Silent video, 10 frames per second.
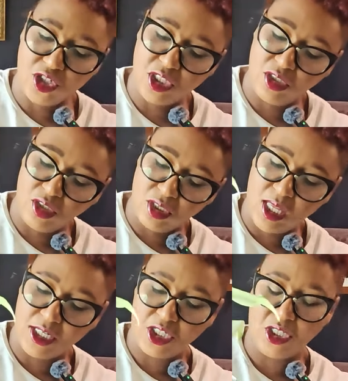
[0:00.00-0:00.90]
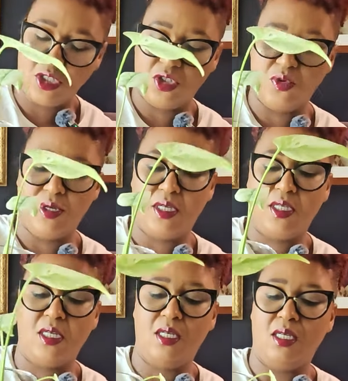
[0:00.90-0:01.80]
she looks like she's doing
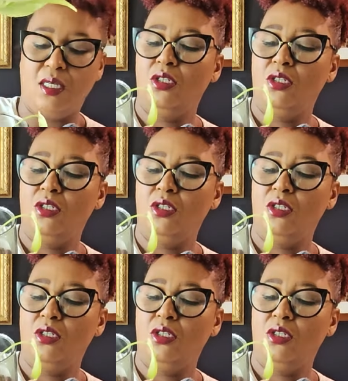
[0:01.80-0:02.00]
good.